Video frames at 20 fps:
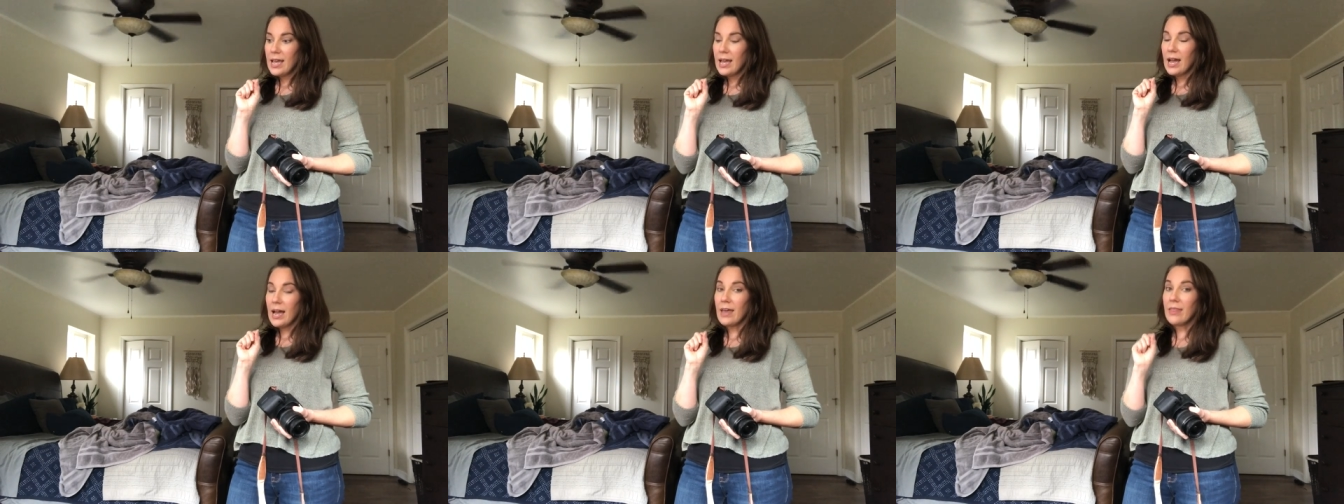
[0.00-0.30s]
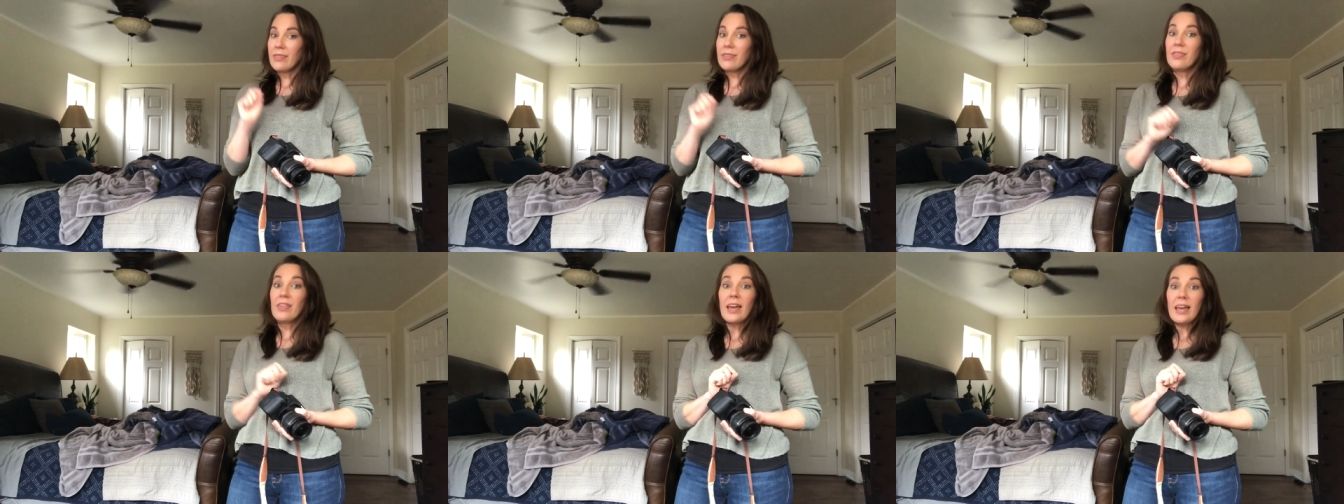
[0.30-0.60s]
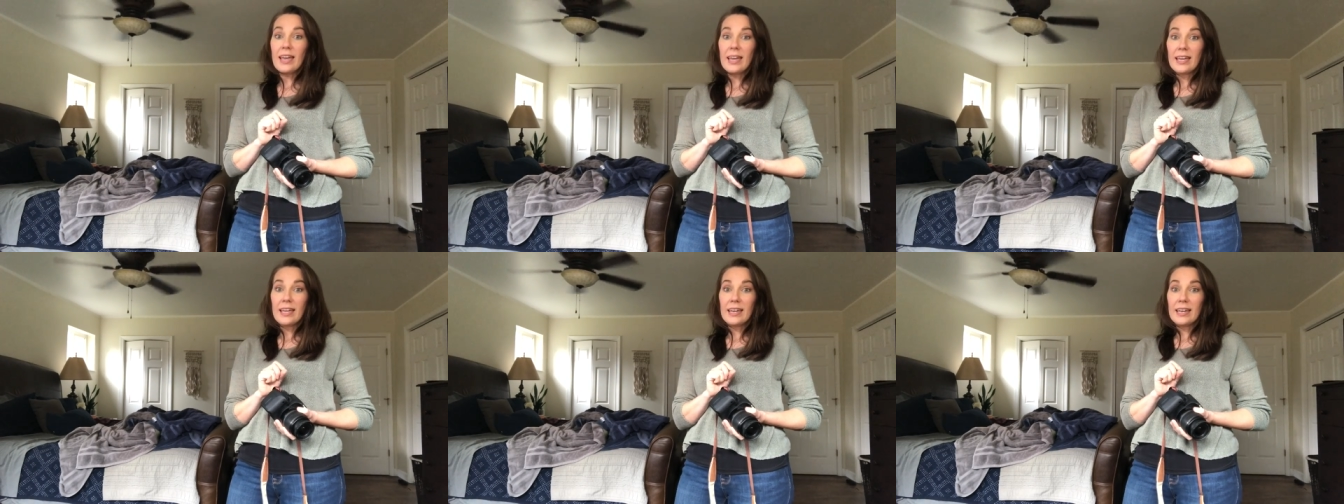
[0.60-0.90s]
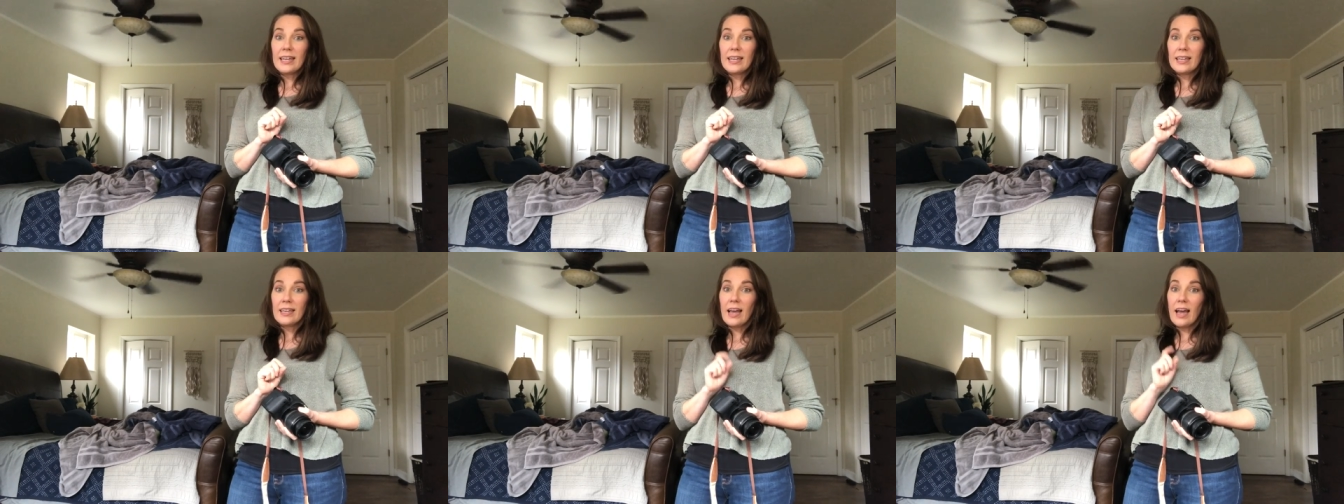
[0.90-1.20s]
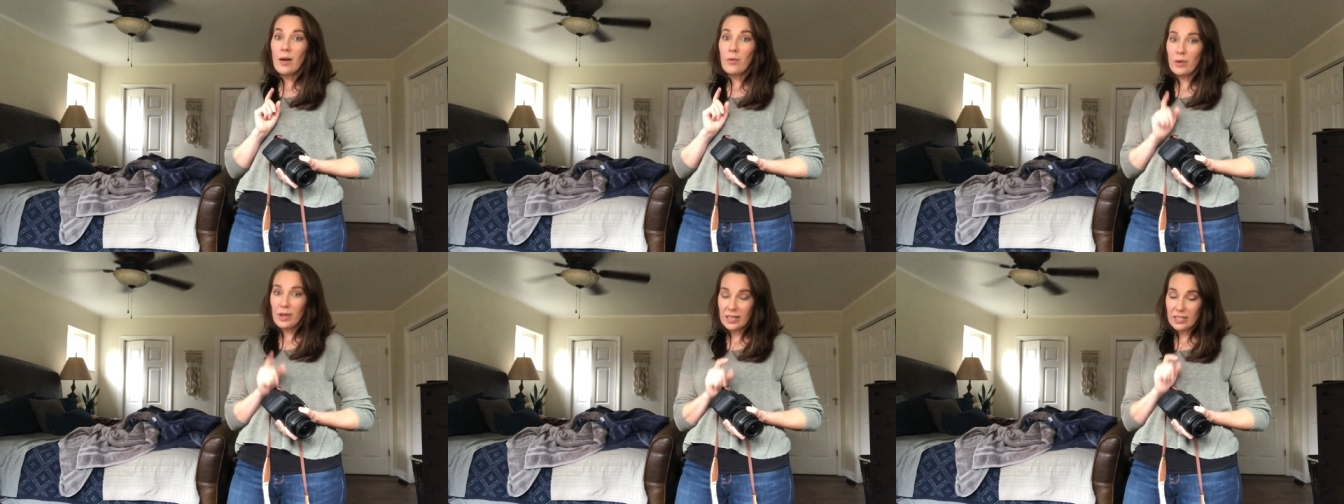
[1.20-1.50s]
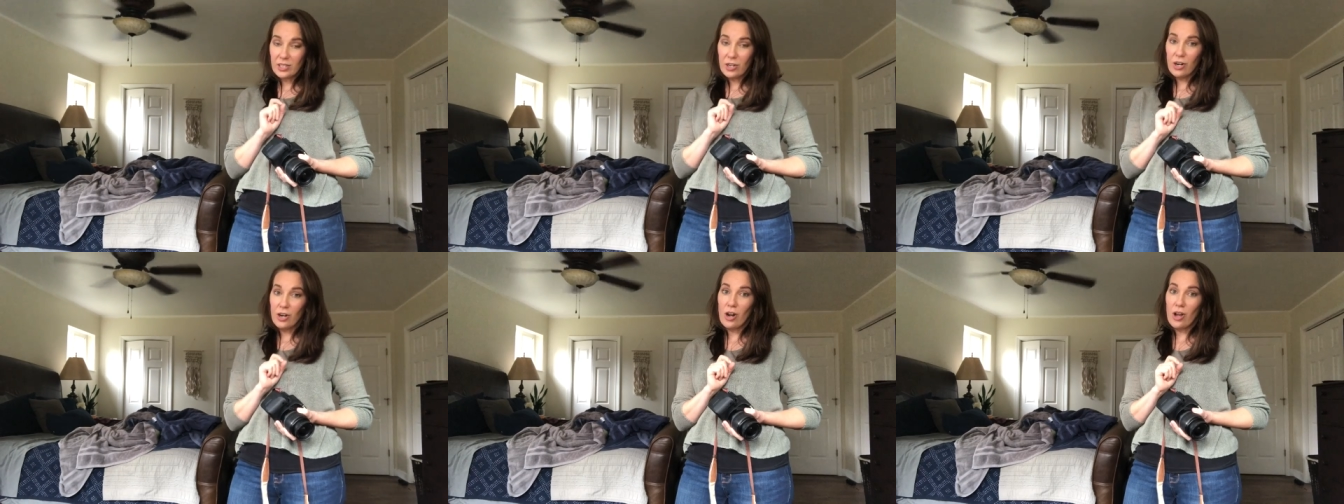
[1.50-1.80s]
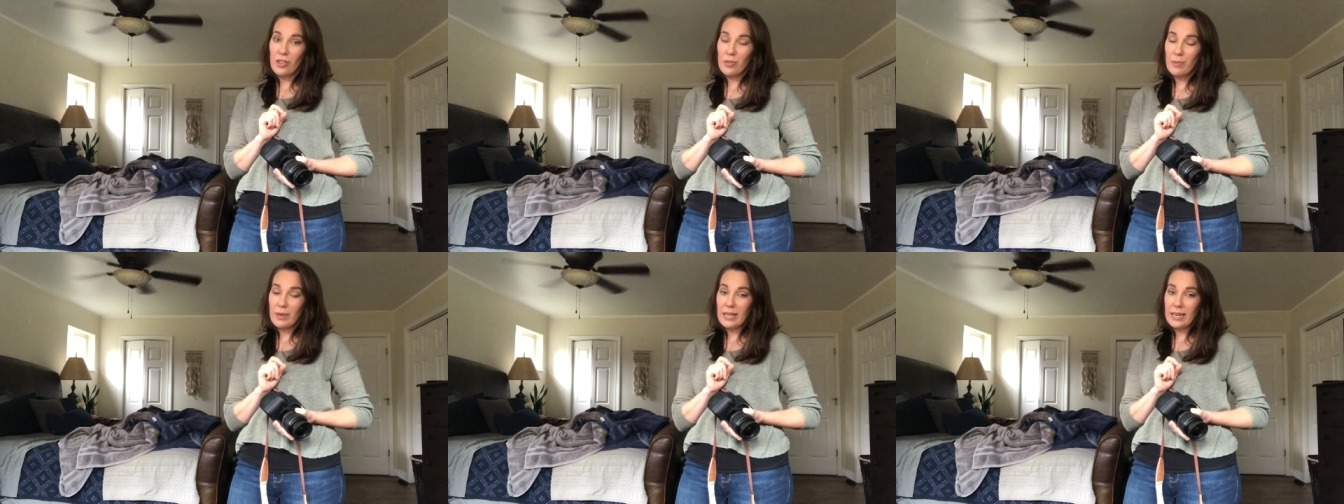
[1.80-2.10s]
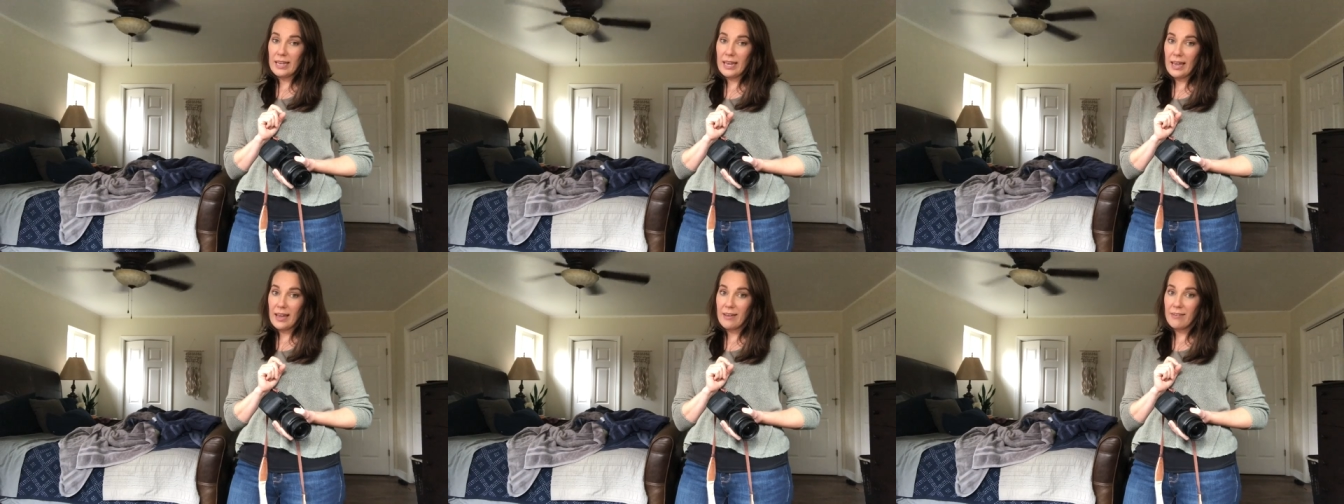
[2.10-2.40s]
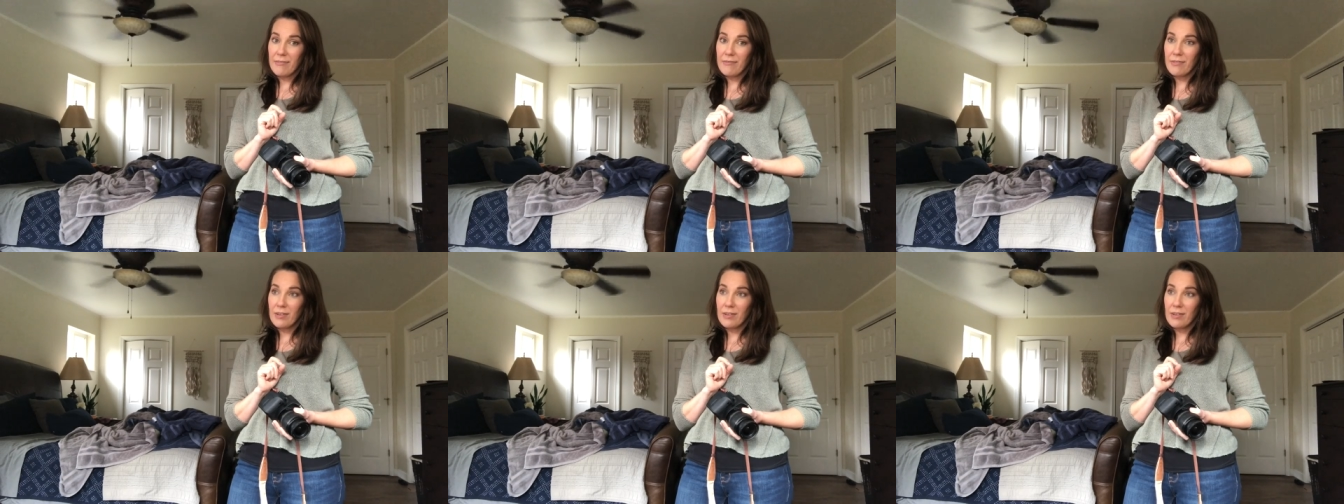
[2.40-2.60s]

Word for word: And then I will get started on the PDF